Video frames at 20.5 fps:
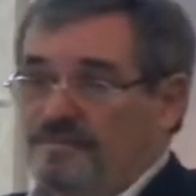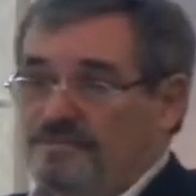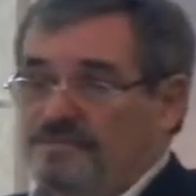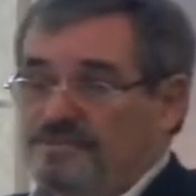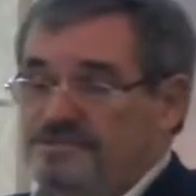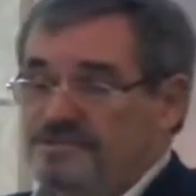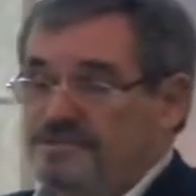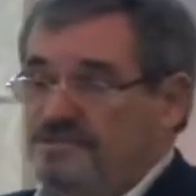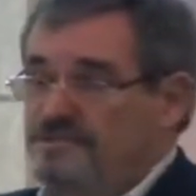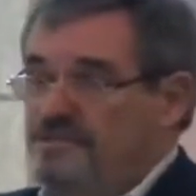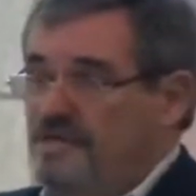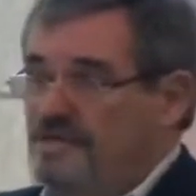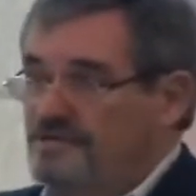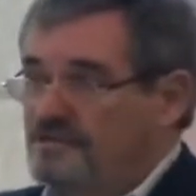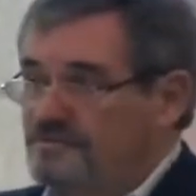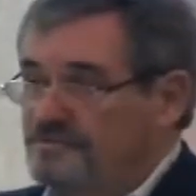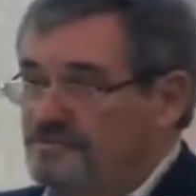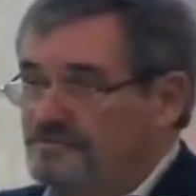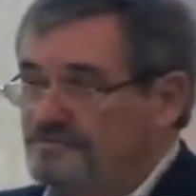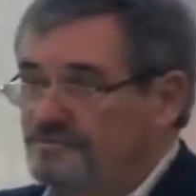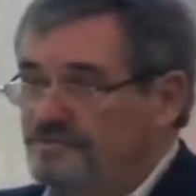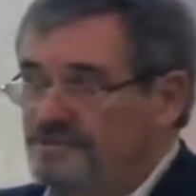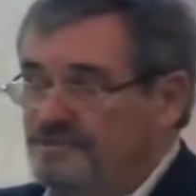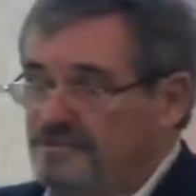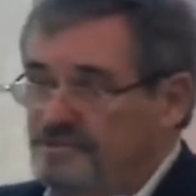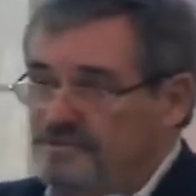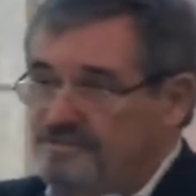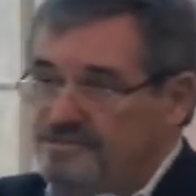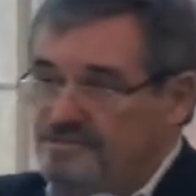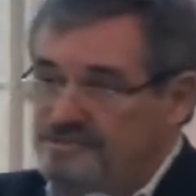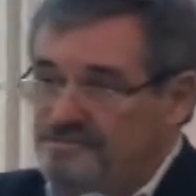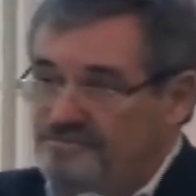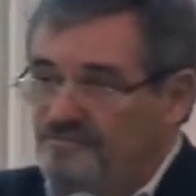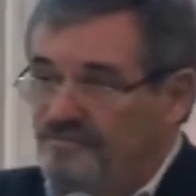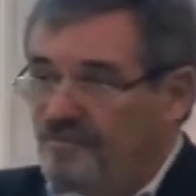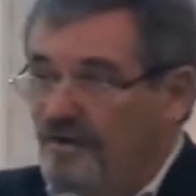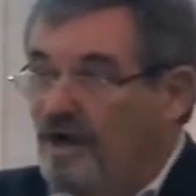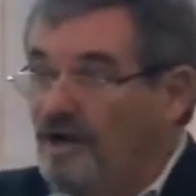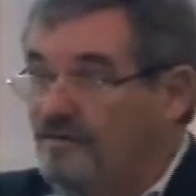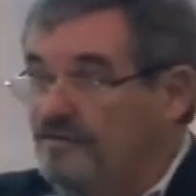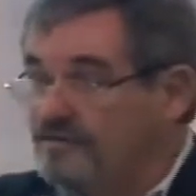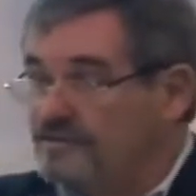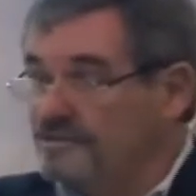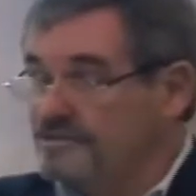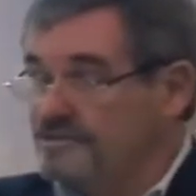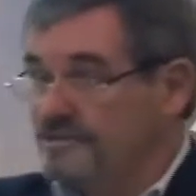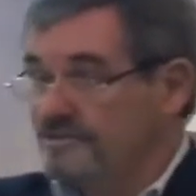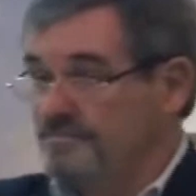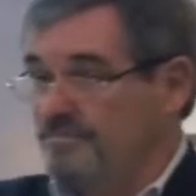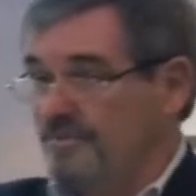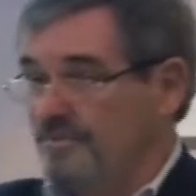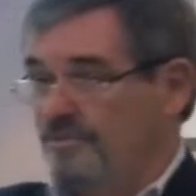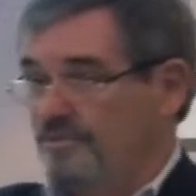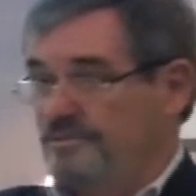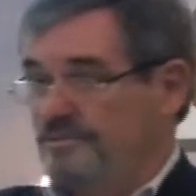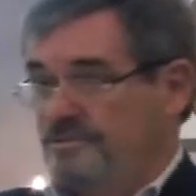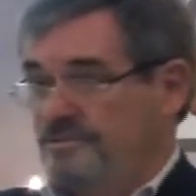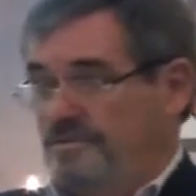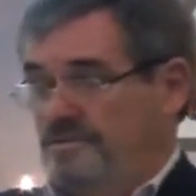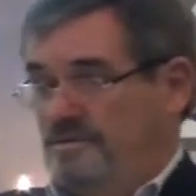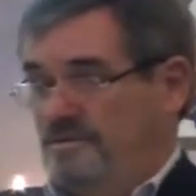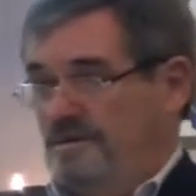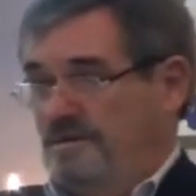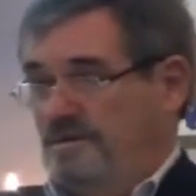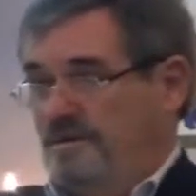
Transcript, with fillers: and we see that little video that's viral at the moment